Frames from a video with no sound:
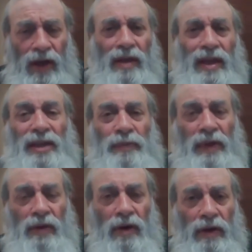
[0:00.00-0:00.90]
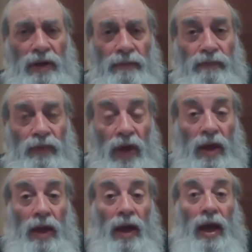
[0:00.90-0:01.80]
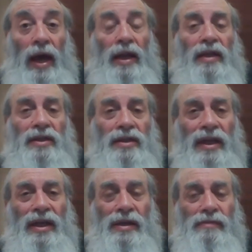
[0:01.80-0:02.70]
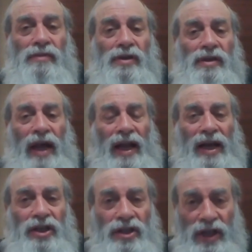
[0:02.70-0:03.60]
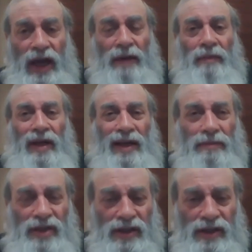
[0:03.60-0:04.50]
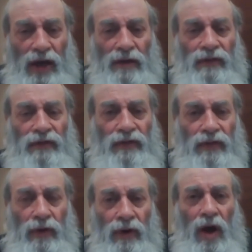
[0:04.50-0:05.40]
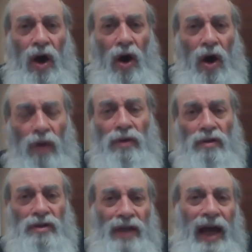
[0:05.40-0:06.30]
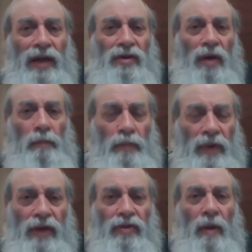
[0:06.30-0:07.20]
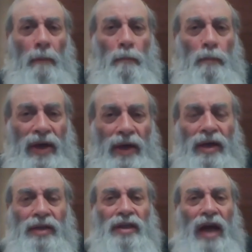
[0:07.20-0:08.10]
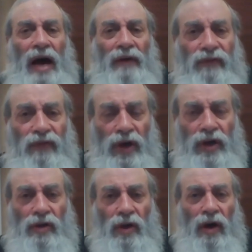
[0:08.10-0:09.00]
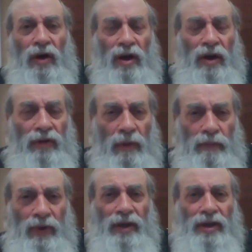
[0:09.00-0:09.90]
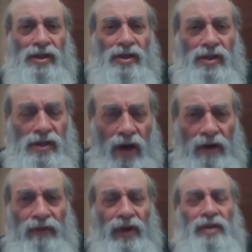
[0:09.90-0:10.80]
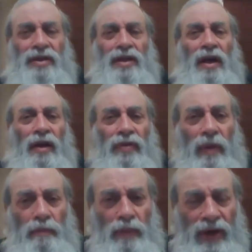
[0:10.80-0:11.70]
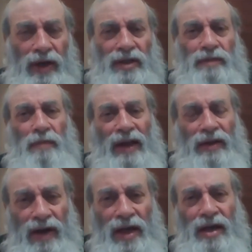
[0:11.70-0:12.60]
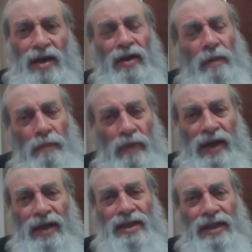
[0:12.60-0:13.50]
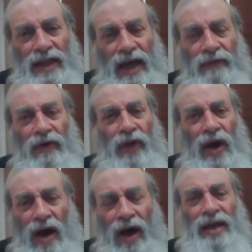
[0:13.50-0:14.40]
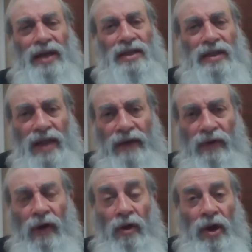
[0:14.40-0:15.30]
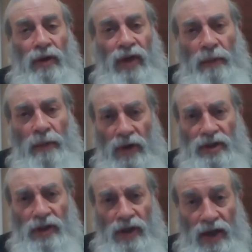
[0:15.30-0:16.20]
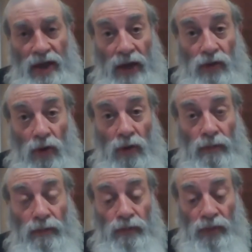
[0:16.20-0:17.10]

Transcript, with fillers: And that's Bitochen. And it seems that Hashem himself holds that to be the biggest avodah, the biggest service, the biggest madrega, the biggest level, the highest level that a person can get to,